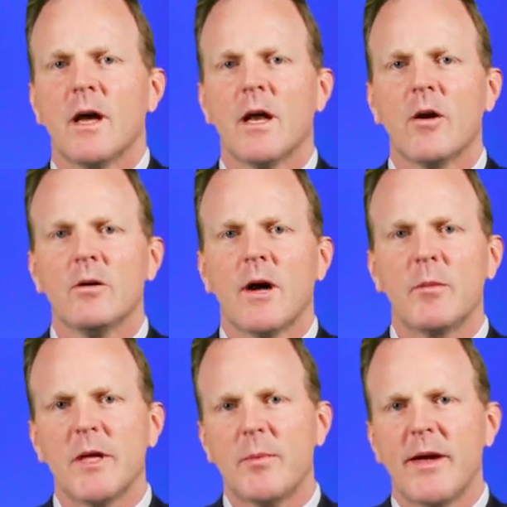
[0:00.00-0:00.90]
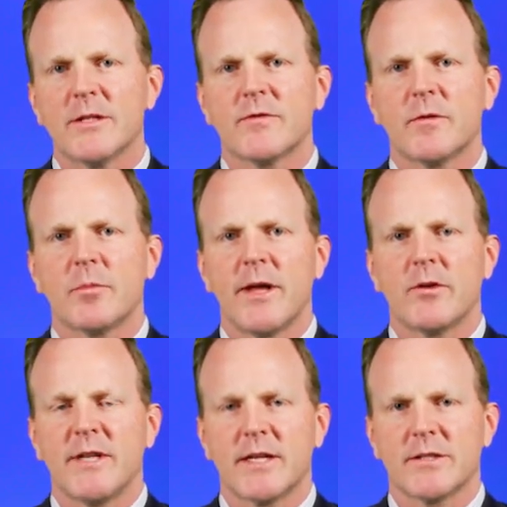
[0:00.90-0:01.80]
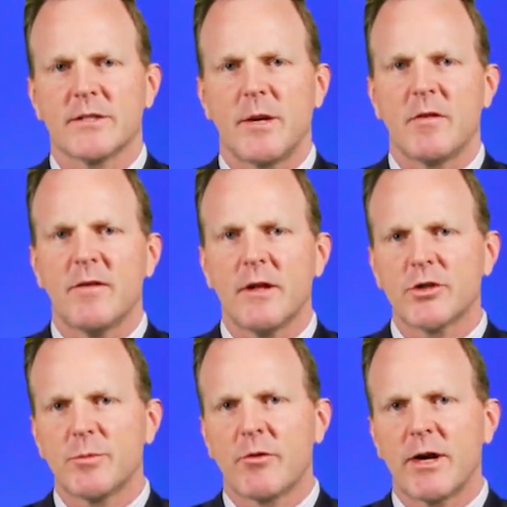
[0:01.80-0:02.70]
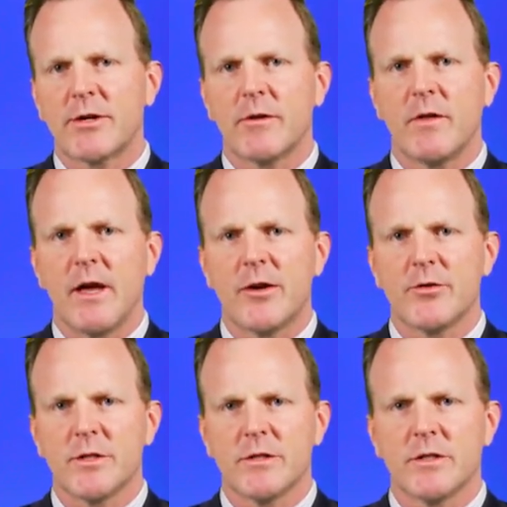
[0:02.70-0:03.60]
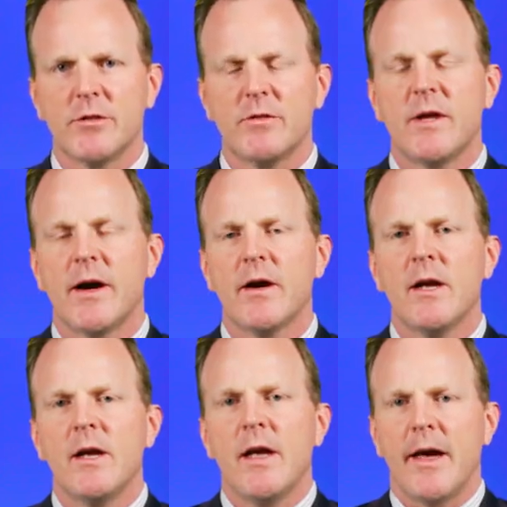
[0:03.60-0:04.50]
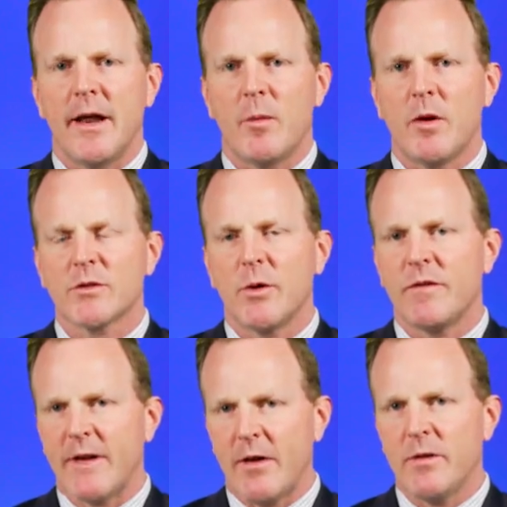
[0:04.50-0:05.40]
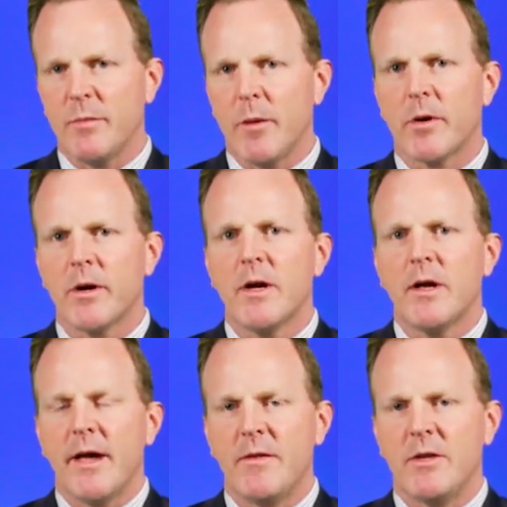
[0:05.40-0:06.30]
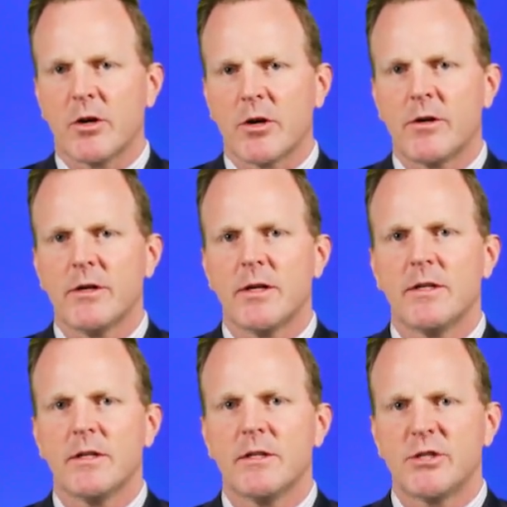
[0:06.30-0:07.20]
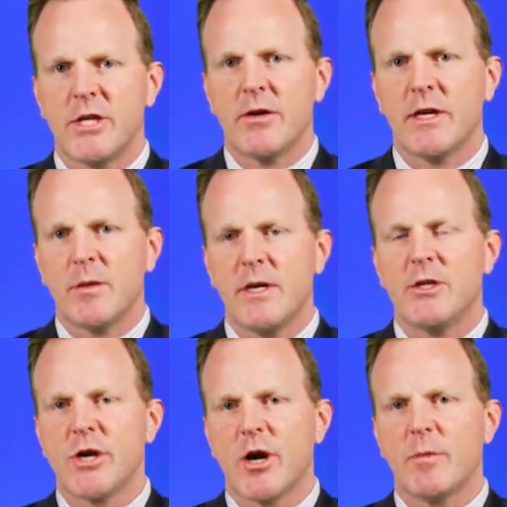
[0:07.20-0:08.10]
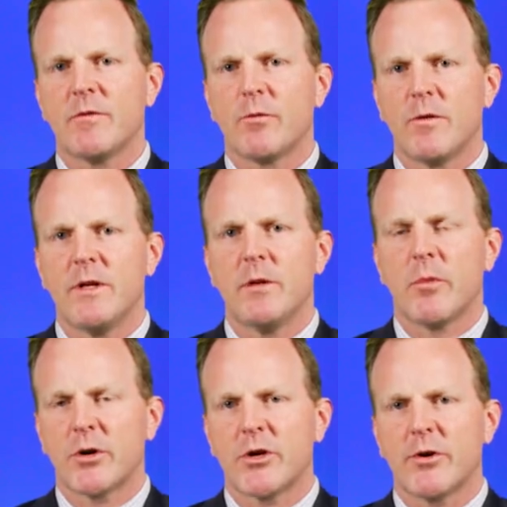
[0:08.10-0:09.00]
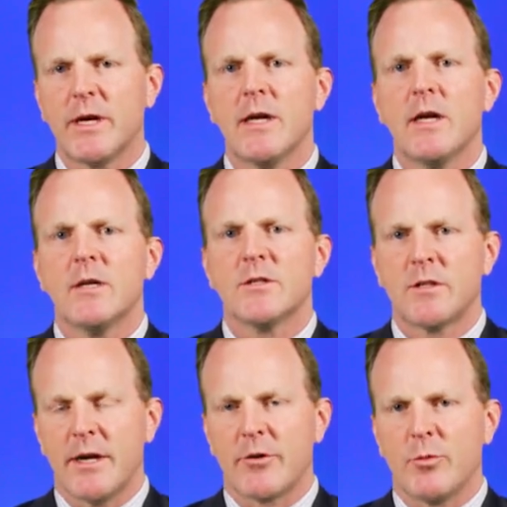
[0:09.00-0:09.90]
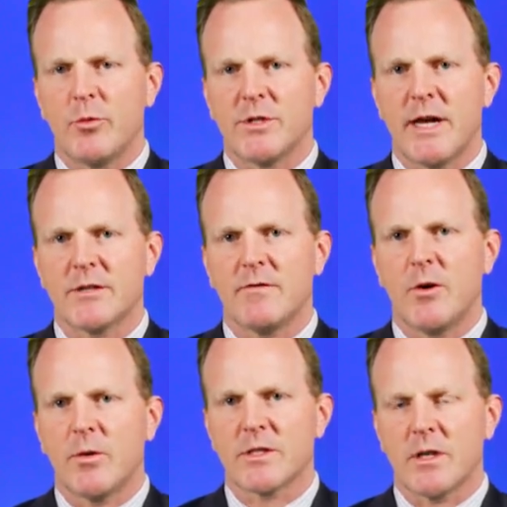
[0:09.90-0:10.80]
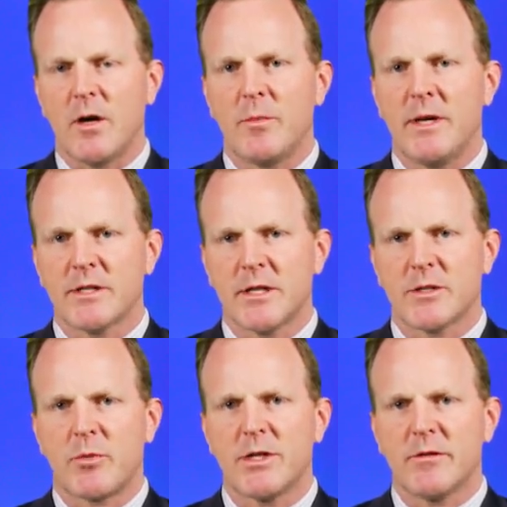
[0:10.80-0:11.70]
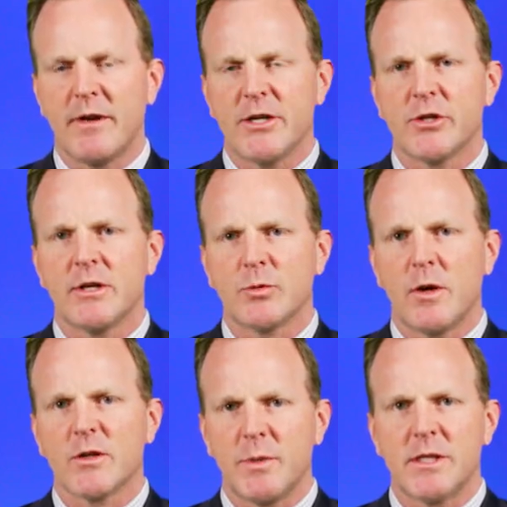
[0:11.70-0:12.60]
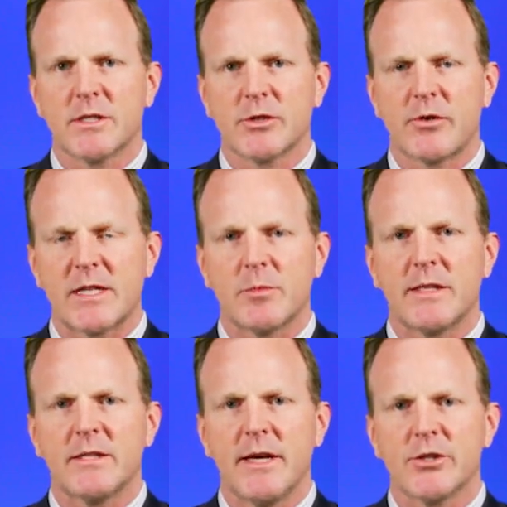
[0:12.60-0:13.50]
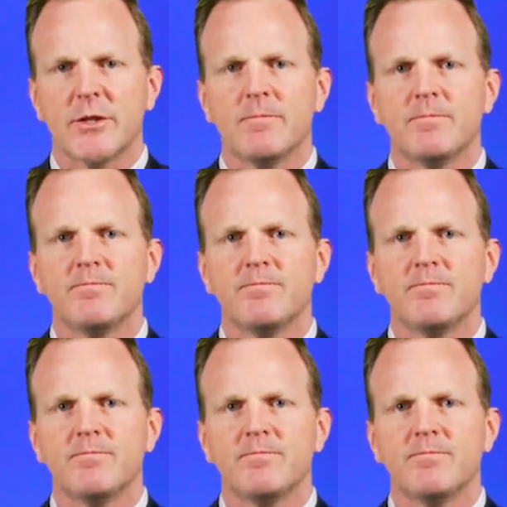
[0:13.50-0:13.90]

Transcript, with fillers: Hello, I'm Lee Pace from Plano, Texas. I'm the fellowship director at the Andrews Institute there, and I am also a founding member and the current steering committee chairman for the Mercury Study Group, which has a focus on meniscus preservation as well as meniscus transplantation.